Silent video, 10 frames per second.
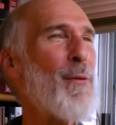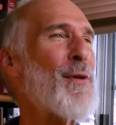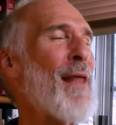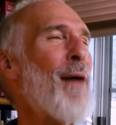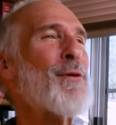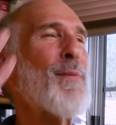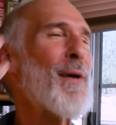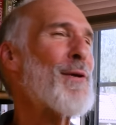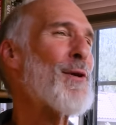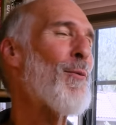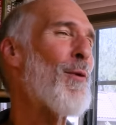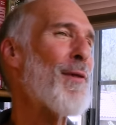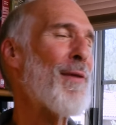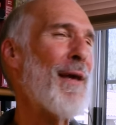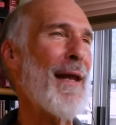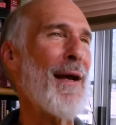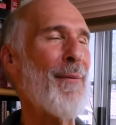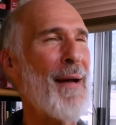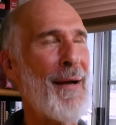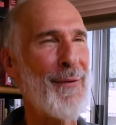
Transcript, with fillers: was that was a picture worth getting around. Yeah,